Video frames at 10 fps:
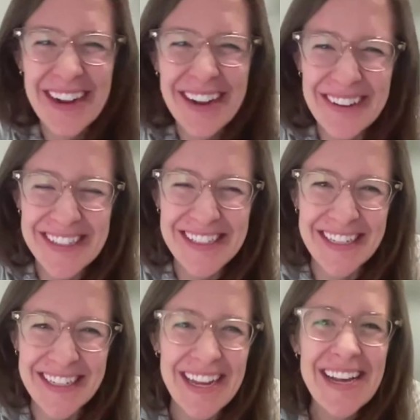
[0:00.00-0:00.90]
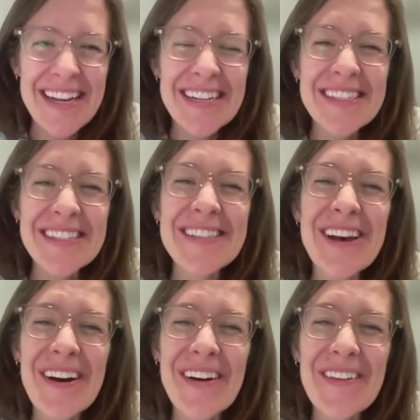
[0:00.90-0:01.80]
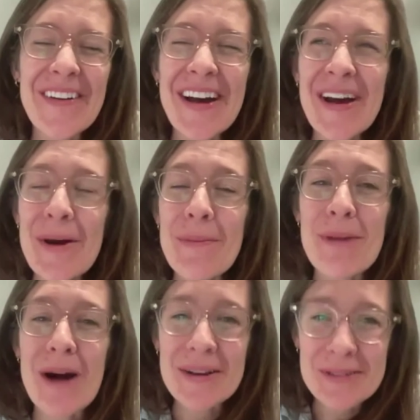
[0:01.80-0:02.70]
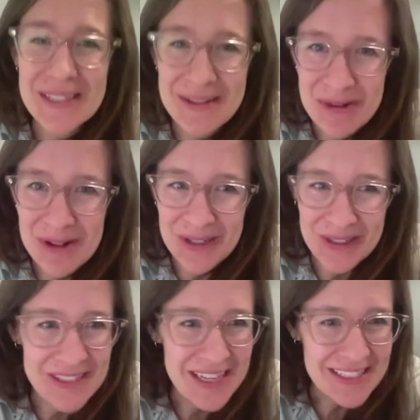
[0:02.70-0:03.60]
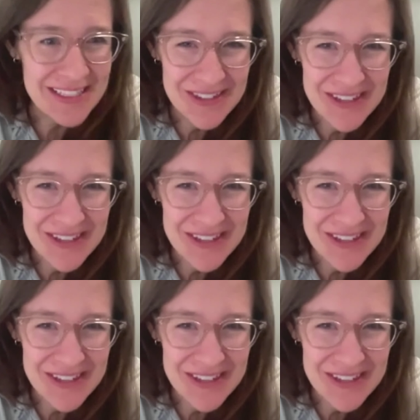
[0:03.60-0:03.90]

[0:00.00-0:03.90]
Great question. So biosimilars, as Dr.